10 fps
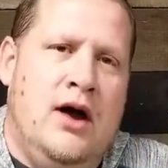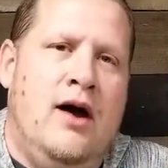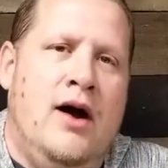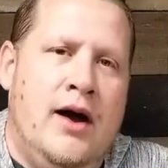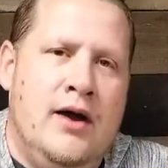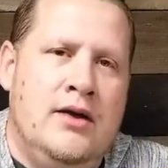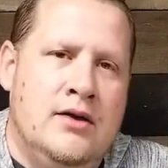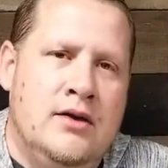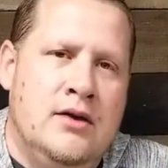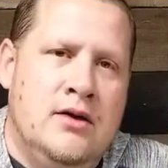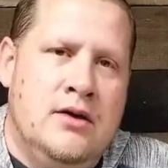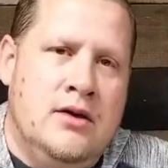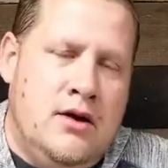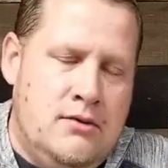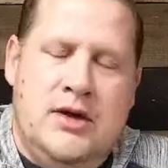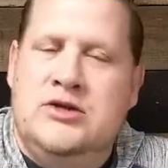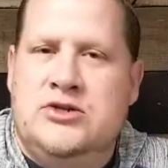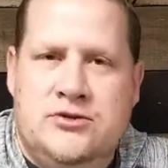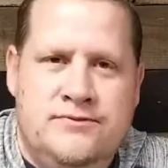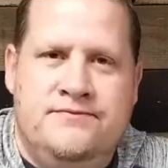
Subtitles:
I are rich.